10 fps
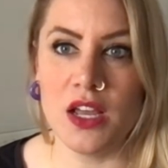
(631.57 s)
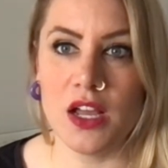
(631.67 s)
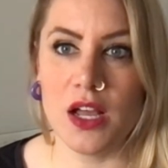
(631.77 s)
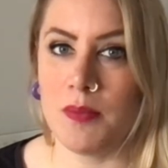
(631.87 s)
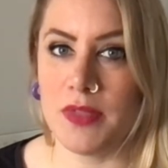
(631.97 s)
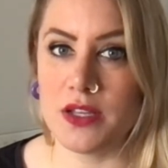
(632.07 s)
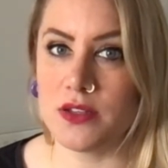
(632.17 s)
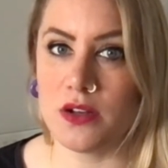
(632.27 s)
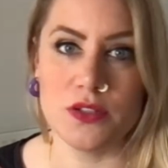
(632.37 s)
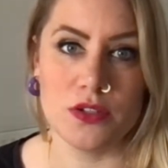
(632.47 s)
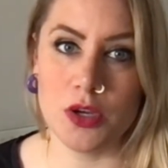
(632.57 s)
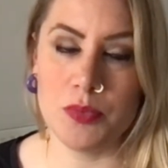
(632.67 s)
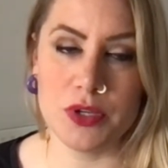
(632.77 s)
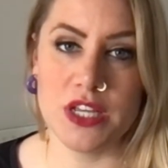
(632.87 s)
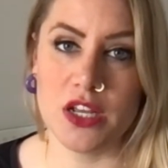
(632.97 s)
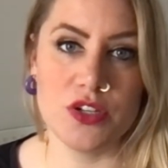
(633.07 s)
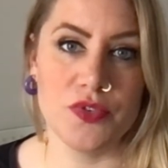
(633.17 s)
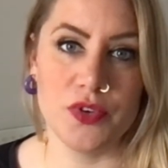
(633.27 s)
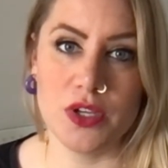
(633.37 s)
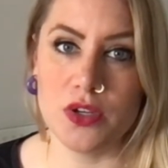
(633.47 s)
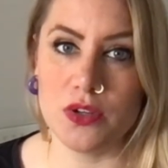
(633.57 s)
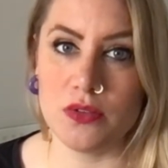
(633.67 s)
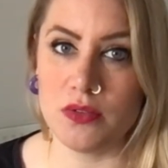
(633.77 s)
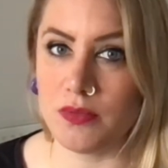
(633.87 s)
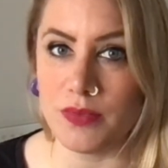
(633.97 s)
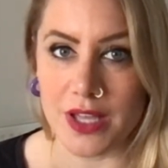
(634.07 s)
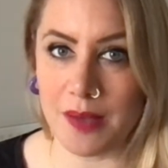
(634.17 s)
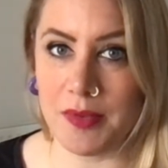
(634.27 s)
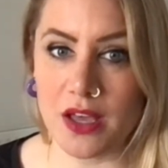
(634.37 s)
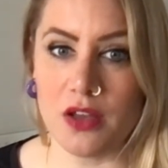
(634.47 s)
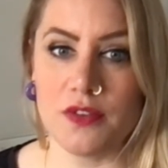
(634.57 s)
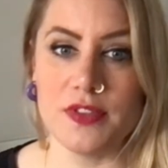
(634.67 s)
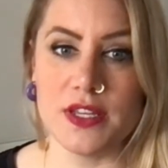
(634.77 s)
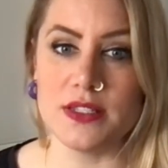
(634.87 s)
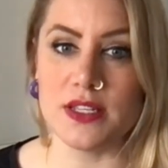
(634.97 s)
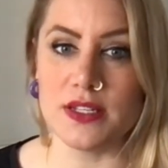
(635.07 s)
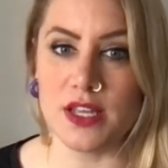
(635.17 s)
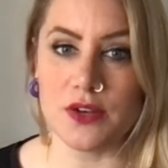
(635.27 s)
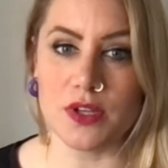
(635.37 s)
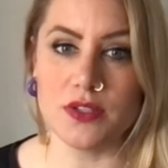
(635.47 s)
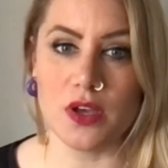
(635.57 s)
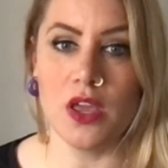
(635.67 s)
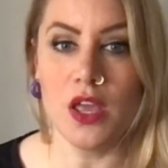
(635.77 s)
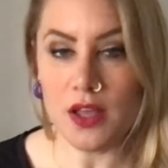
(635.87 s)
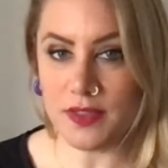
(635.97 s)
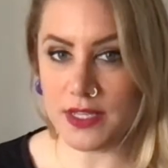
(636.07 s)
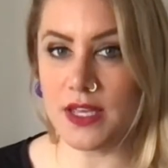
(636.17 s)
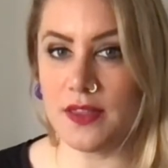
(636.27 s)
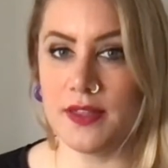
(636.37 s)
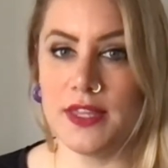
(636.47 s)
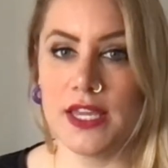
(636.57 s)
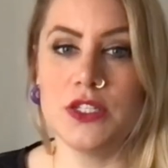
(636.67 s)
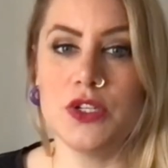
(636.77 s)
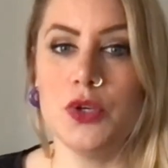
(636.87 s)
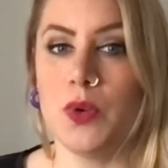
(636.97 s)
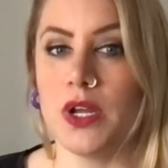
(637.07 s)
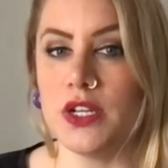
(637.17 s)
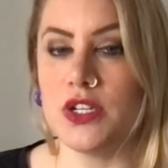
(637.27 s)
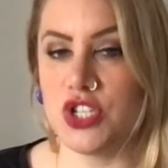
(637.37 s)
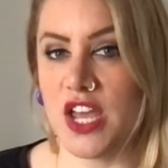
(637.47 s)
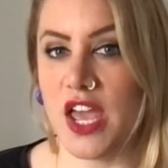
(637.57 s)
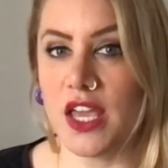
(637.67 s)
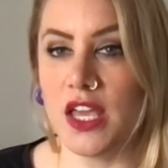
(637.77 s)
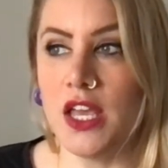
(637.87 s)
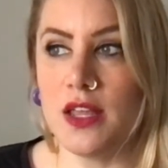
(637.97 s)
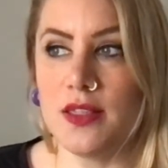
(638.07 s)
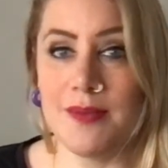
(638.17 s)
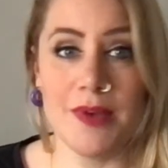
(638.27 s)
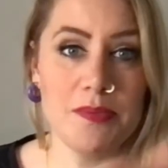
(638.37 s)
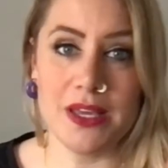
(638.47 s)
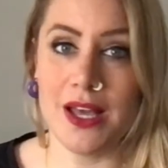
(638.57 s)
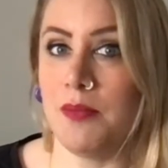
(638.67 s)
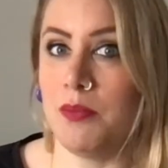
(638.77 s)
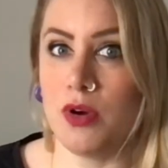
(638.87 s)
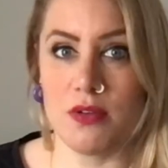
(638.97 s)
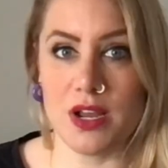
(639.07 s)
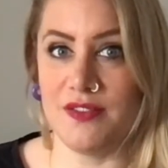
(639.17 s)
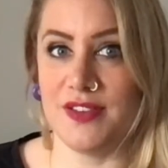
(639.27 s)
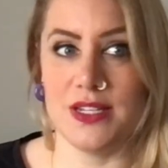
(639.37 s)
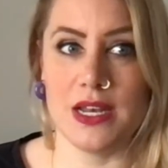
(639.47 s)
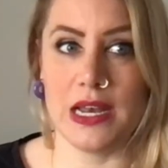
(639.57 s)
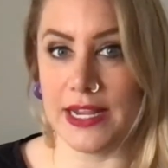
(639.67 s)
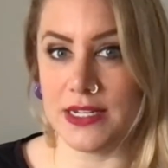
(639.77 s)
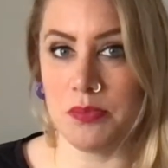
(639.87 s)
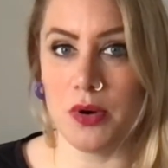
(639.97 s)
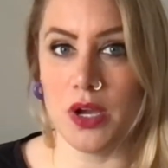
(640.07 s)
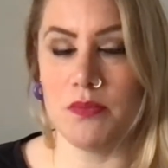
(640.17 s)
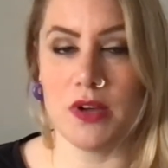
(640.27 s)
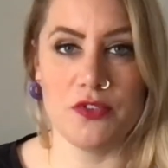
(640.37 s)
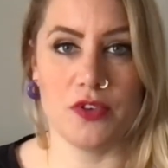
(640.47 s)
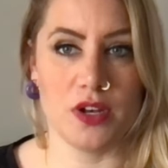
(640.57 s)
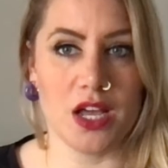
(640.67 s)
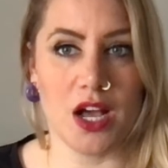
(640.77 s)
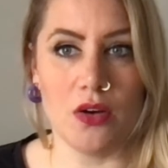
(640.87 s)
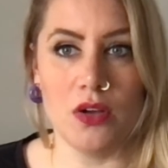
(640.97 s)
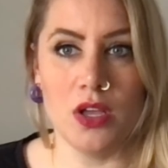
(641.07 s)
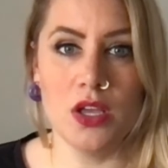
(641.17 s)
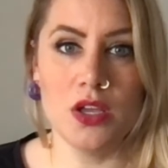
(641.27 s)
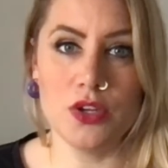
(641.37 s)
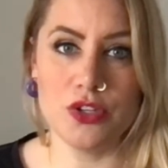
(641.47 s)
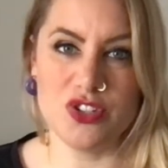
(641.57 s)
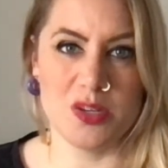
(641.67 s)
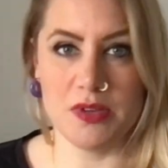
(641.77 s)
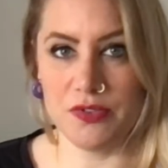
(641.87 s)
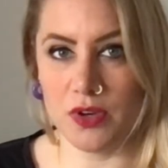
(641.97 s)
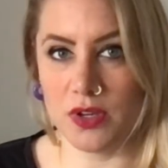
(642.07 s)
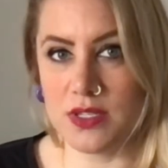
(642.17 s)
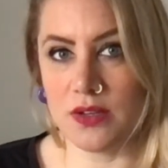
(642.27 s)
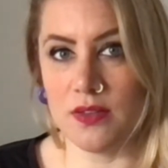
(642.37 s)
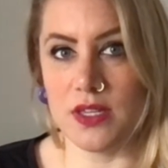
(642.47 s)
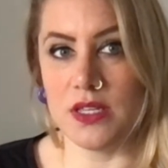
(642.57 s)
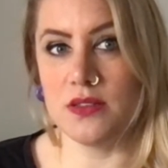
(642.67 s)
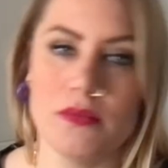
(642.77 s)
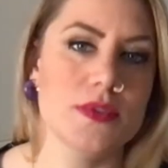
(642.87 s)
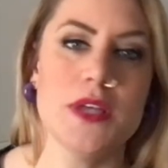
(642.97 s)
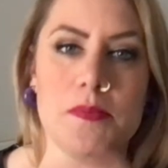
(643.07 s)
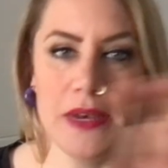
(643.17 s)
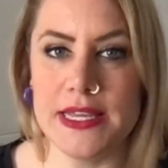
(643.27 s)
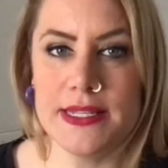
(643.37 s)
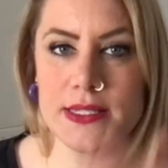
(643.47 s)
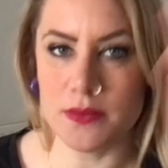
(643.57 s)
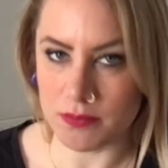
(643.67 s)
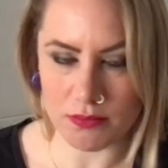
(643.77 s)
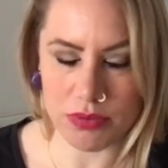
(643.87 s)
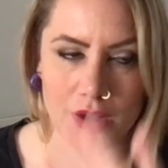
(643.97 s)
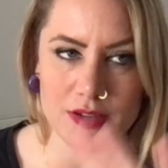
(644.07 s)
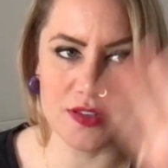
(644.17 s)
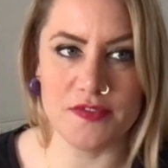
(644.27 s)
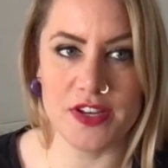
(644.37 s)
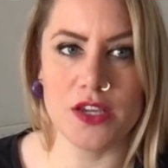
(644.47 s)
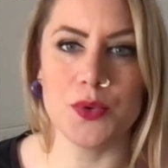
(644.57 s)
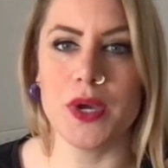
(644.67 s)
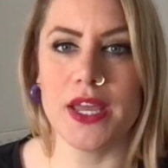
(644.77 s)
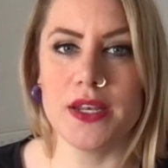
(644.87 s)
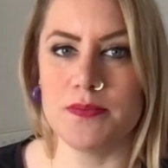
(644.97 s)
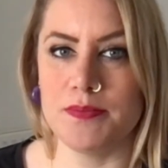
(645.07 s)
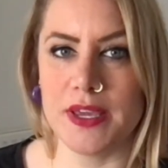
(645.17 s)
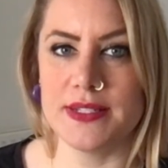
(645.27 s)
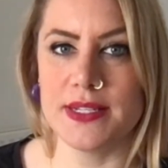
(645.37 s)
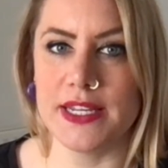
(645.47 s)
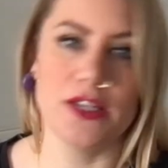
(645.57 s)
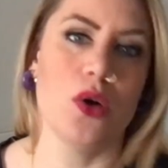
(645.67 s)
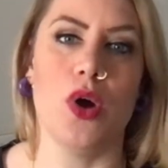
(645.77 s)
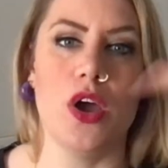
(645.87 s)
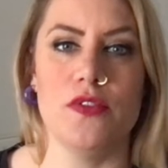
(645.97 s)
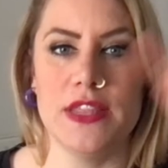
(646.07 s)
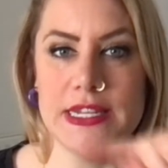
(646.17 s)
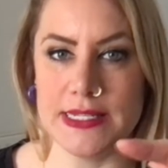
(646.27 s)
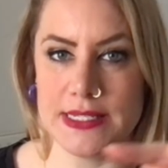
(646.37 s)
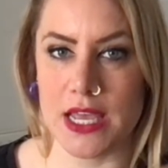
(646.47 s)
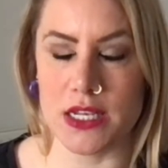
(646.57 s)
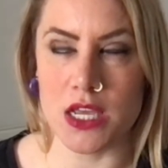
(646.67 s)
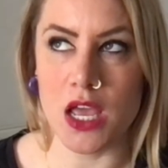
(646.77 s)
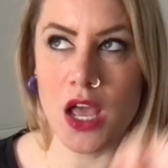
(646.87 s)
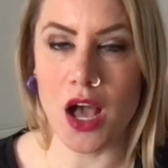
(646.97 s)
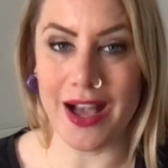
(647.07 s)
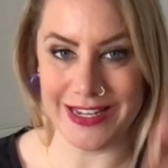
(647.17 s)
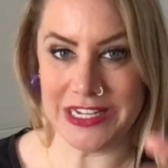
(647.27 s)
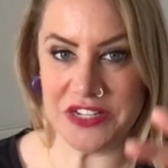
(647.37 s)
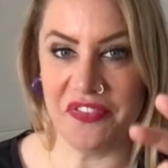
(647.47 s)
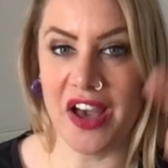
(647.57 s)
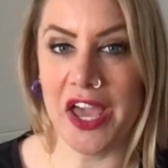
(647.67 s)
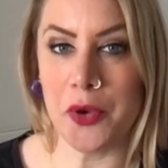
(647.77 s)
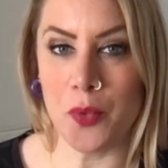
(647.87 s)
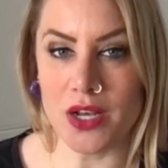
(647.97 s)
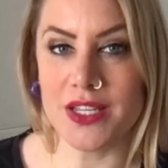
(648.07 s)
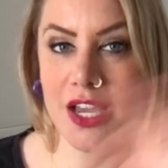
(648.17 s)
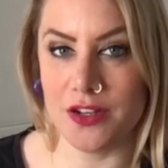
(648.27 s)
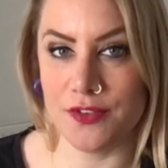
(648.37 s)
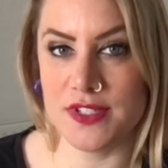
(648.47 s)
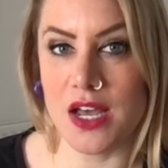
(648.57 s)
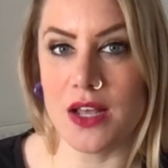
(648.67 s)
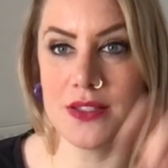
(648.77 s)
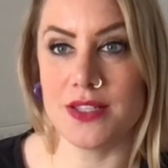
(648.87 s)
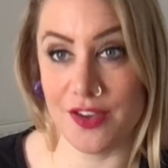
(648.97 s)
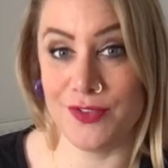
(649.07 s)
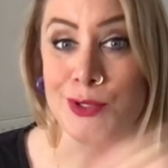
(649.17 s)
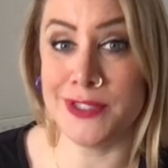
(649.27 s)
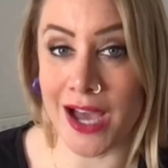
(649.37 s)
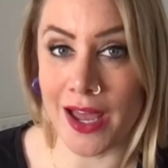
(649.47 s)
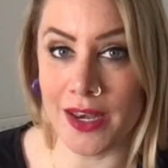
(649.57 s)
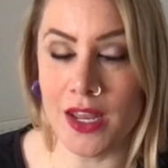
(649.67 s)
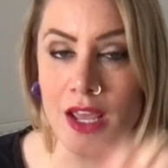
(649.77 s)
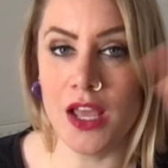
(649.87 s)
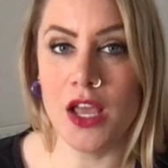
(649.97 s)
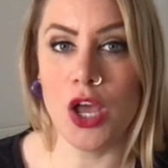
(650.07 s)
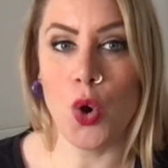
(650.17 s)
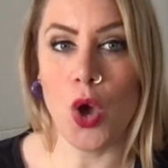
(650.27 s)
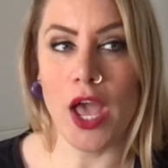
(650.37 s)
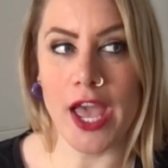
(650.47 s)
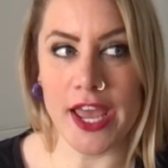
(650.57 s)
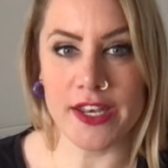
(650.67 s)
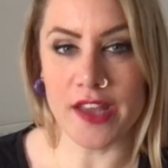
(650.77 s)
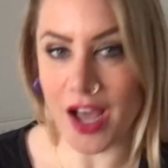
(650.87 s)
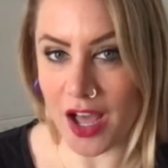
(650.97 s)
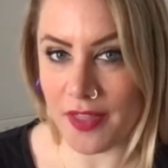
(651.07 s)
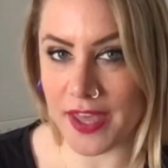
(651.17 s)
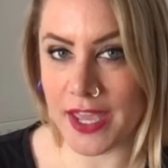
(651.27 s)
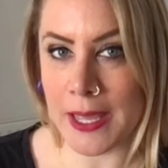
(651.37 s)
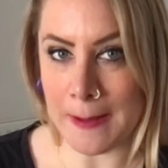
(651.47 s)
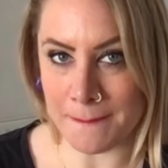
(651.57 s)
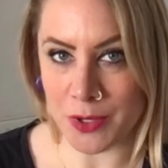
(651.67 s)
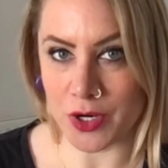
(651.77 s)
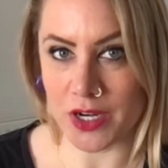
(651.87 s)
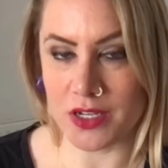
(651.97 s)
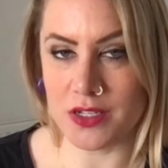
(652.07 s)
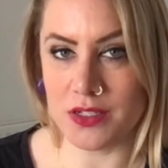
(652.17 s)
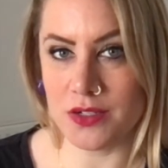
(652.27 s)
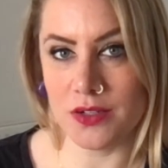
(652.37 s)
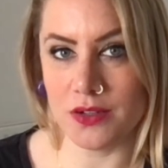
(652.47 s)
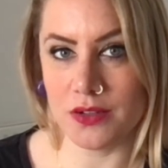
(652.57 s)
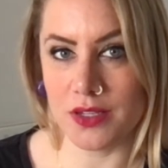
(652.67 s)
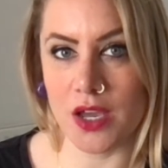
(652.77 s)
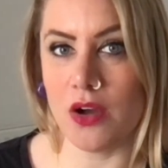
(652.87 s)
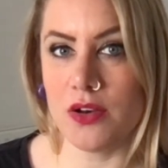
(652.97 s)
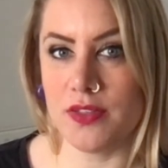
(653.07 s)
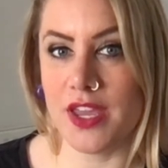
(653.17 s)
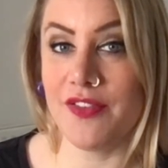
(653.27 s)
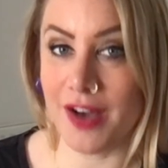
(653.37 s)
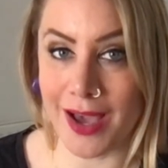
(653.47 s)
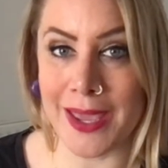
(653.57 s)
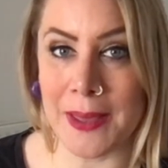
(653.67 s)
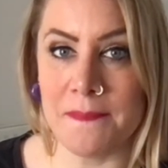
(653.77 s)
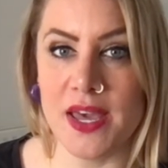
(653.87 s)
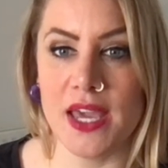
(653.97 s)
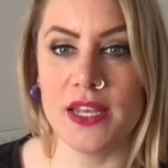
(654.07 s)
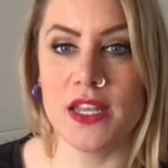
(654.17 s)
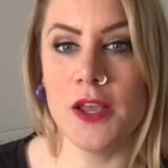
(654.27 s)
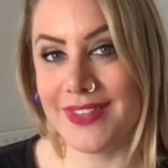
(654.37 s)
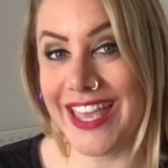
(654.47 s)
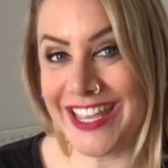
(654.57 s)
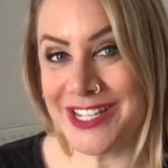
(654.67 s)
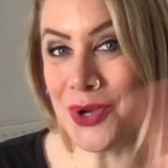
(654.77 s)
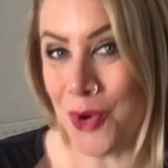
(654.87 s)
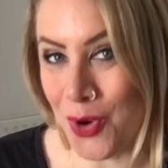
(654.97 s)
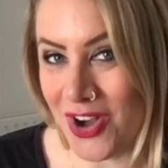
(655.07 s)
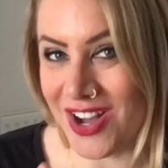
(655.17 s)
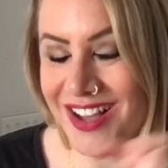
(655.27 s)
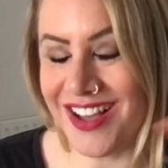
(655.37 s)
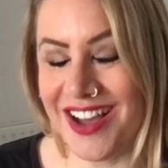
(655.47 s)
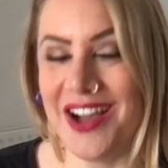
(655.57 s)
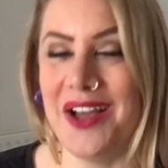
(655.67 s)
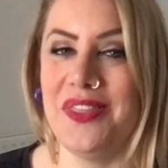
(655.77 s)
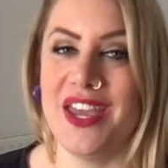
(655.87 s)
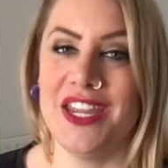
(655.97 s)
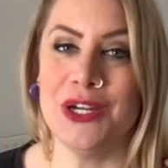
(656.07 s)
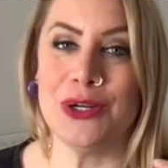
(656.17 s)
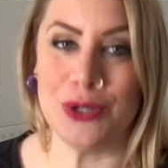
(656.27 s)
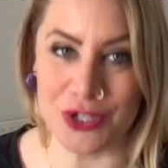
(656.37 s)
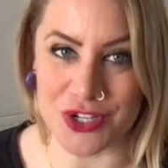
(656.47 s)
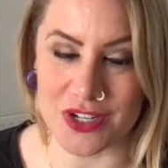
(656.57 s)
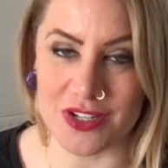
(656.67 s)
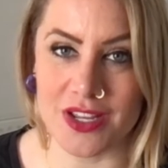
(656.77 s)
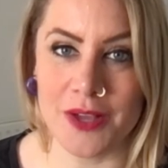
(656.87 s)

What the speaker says: There's also no potential for you coming out of this, etc. So these are the things you do want to check. They might become more relevant at a later point, but for now, should you be focusing on these? So please pause the video and basically go over the list and identify what kind of tasks have you done and are they important, or do they have high impact, and or are they urgent?